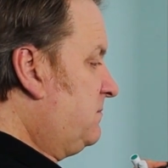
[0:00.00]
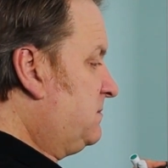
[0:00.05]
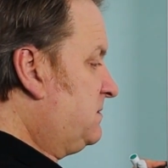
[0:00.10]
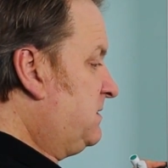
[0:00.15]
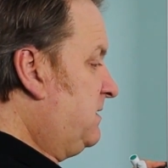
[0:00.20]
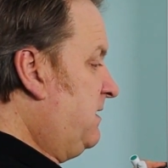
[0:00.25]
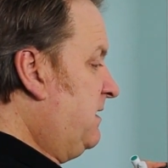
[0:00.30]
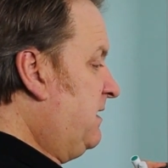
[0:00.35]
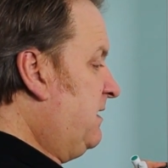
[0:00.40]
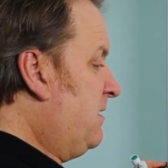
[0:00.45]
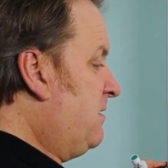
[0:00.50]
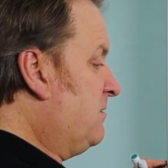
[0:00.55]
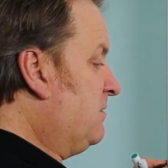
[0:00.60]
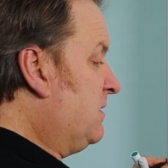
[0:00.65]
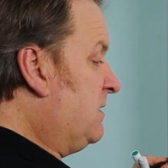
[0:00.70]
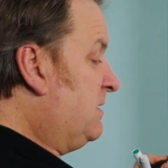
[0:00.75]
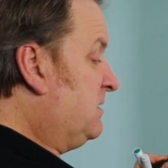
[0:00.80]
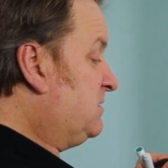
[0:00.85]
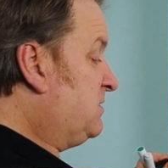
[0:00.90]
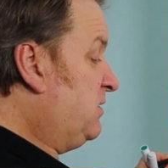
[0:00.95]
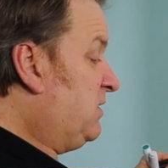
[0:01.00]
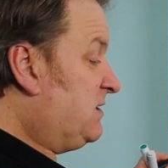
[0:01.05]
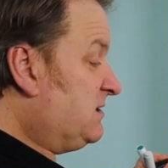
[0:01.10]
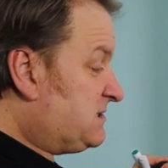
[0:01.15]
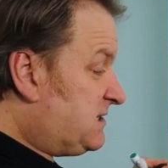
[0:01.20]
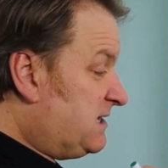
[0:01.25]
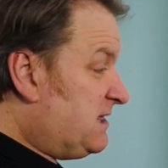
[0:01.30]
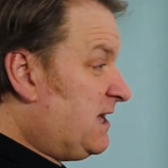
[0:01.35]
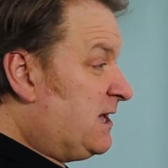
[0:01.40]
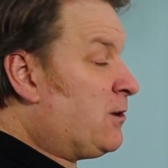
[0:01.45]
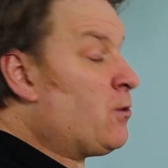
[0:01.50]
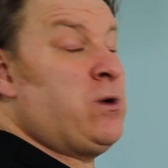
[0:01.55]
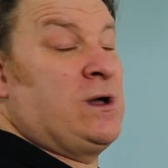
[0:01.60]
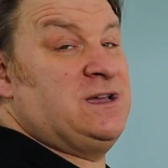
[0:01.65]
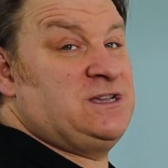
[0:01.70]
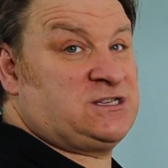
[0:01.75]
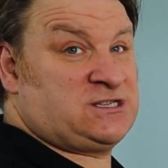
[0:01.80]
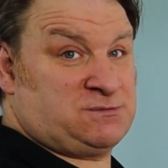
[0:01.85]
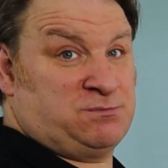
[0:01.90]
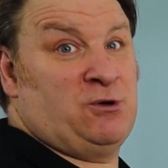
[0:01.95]
So there you go. So you can see they're
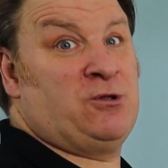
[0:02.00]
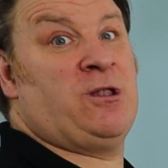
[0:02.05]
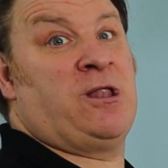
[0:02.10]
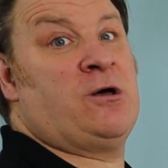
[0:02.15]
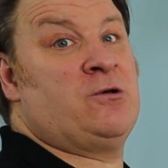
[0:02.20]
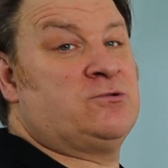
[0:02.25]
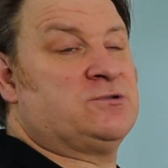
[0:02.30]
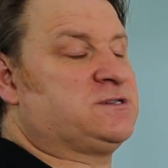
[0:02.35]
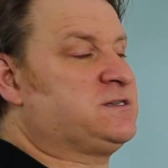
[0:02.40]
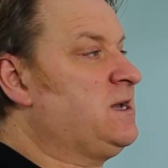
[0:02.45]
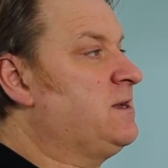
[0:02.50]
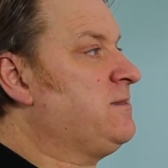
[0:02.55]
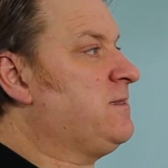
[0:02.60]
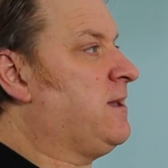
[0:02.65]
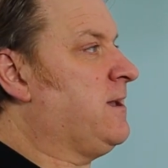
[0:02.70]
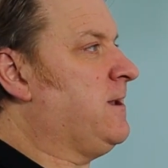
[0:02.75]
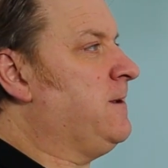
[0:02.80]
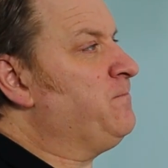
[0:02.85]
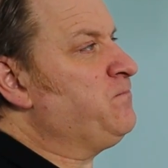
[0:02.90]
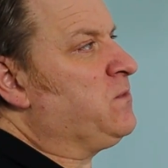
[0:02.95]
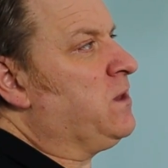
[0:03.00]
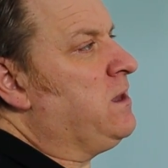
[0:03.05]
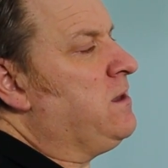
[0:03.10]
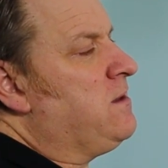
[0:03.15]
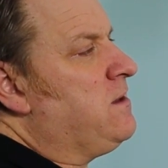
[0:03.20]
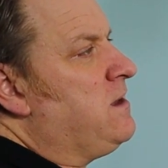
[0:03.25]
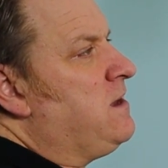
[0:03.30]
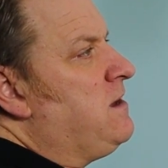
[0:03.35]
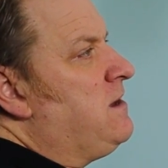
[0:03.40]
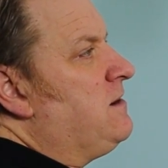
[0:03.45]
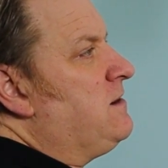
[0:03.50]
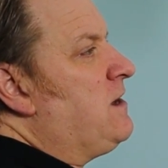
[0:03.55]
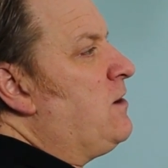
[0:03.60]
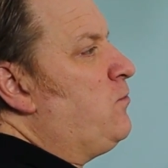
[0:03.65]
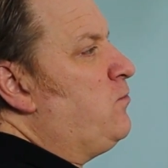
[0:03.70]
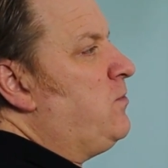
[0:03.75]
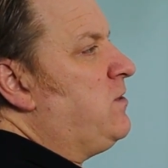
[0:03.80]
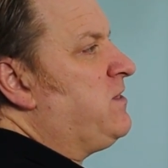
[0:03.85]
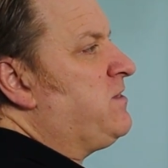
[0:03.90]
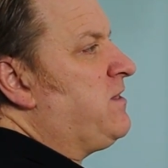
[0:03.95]
quite small holes, aren't they? Now
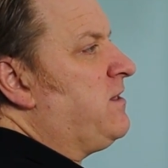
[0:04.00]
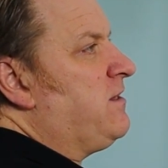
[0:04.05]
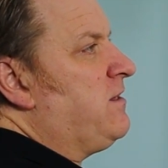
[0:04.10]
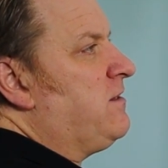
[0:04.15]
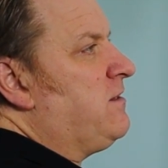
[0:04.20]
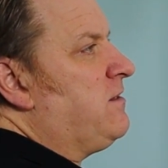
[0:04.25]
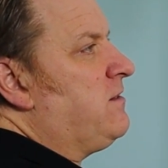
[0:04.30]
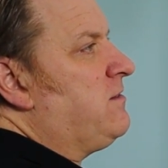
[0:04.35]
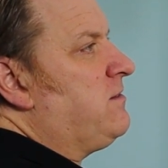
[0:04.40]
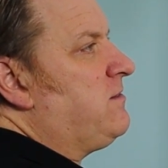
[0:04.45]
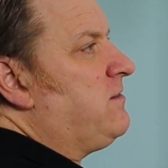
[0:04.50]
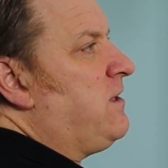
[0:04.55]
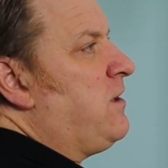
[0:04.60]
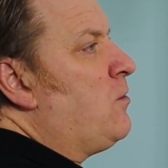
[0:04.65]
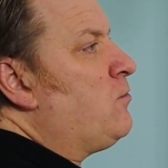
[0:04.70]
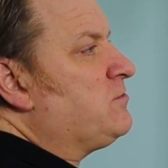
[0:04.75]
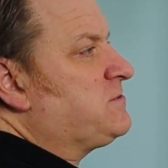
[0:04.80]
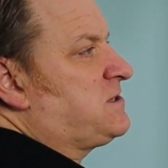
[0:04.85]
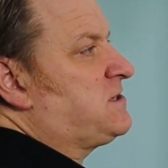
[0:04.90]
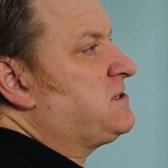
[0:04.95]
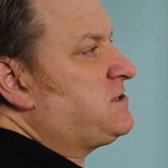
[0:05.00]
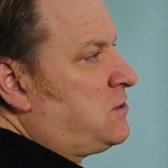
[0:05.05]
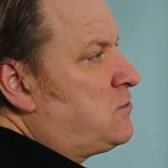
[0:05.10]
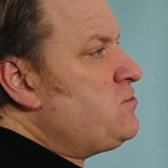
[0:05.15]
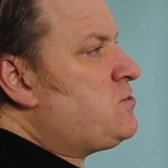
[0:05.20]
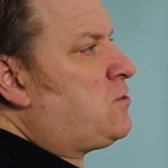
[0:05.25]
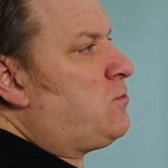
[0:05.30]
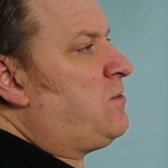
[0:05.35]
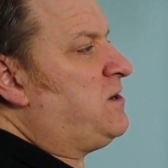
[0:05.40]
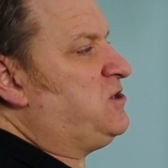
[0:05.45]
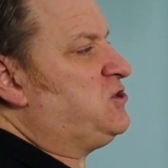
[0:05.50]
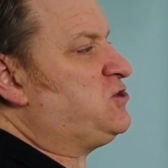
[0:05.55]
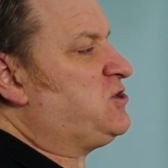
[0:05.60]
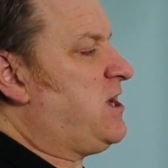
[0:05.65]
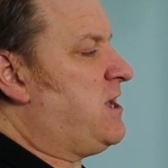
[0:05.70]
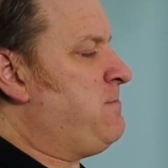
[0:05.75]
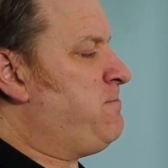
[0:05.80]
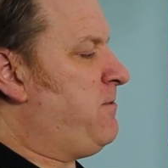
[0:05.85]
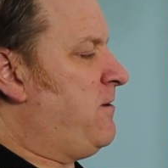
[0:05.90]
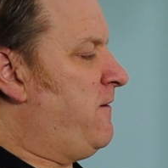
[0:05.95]
with the old soakaway
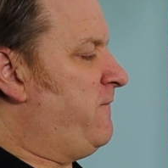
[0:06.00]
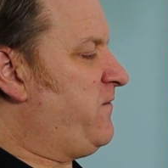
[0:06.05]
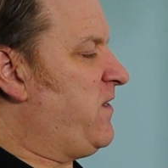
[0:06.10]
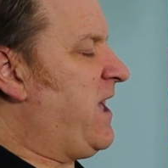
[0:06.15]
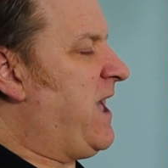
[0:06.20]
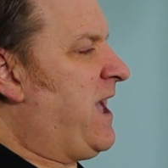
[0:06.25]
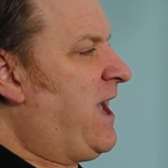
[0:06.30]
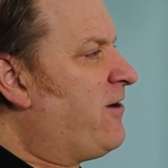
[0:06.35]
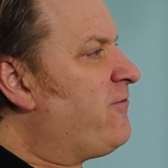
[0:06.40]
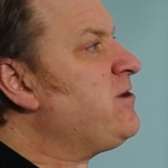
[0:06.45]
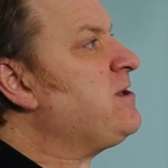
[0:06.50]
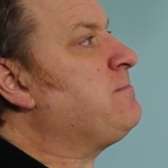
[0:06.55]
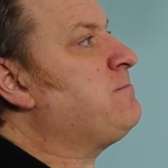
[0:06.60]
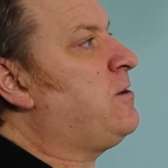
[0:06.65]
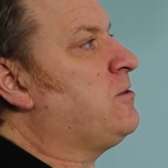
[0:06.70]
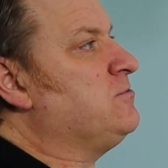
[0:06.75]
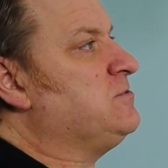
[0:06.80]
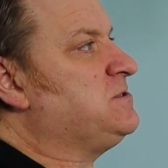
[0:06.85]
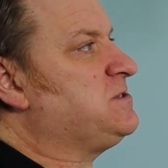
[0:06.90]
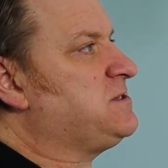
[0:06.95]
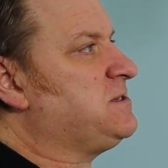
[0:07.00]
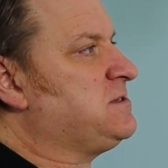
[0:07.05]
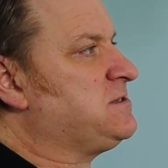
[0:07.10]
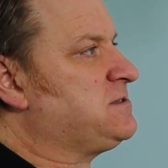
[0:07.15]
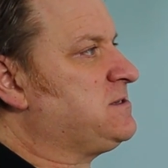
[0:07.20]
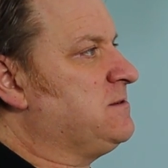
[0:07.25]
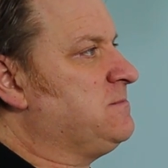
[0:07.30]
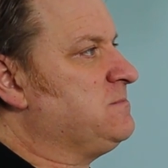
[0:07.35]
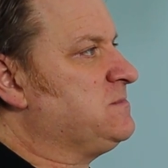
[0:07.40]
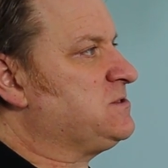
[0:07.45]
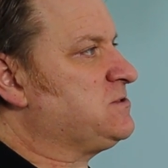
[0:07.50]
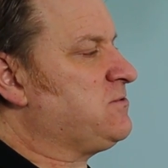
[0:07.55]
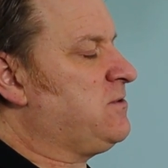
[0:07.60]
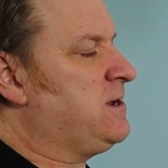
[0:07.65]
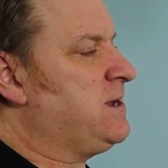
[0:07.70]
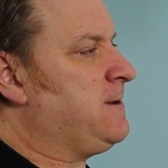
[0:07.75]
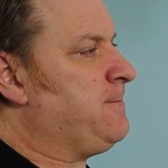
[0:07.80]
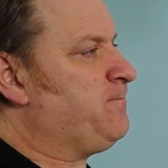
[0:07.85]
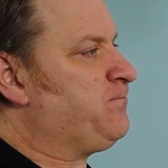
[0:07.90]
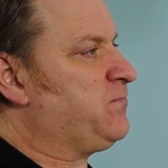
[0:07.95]
shape of the herringbone systems,
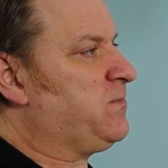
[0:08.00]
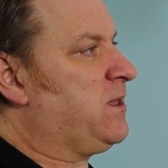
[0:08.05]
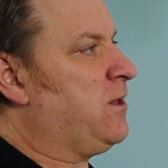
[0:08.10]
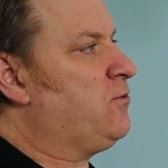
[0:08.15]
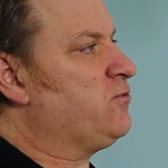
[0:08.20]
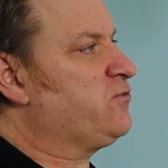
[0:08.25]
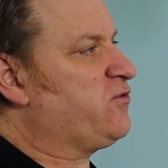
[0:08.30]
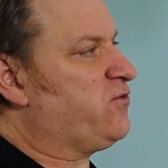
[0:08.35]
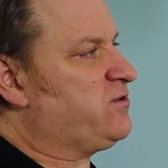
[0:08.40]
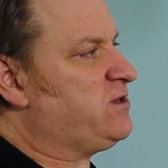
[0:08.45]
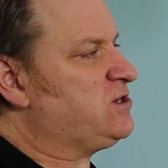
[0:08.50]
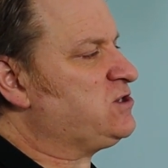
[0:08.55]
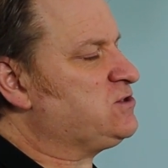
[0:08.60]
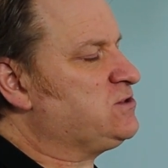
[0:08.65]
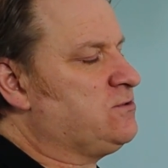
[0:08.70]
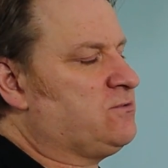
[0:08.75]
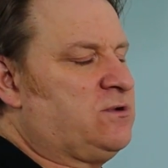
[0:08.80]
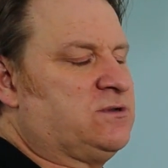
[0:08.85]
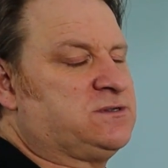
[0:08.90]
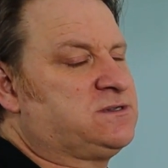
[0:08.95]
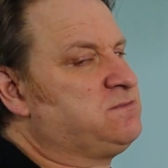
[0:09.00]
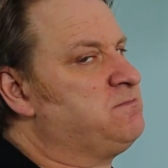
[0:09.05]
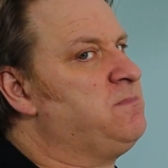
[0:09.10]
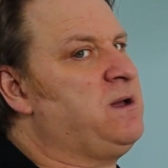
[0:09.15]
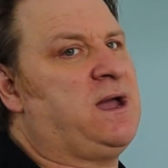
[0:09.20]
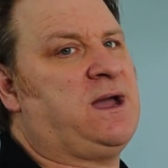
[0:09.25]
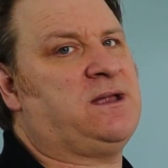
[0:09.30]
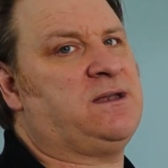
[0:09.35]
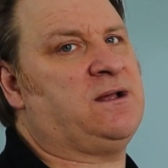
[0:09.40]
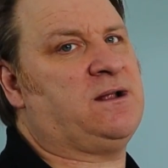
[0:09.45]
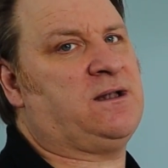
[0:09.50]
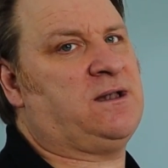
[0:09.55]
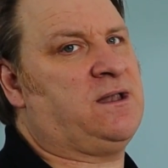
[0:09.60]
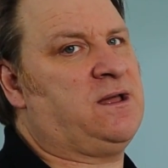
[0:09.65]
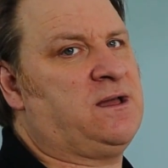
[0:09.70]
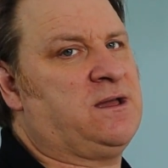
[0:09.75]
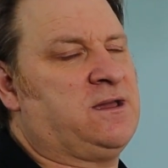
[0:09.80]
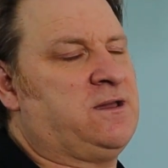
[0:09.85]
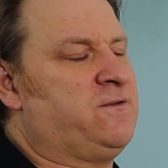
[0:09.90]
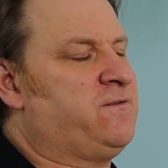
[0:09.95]
right? The old traditional ones, man
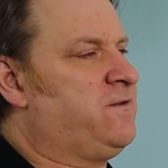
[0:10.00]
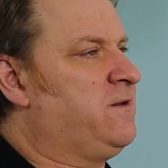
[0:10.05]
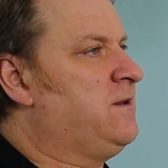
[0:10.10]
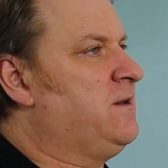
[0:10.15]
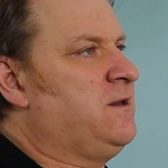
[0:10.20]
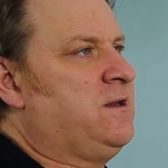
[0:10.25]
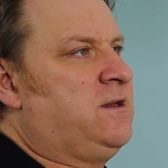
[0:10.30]
alive.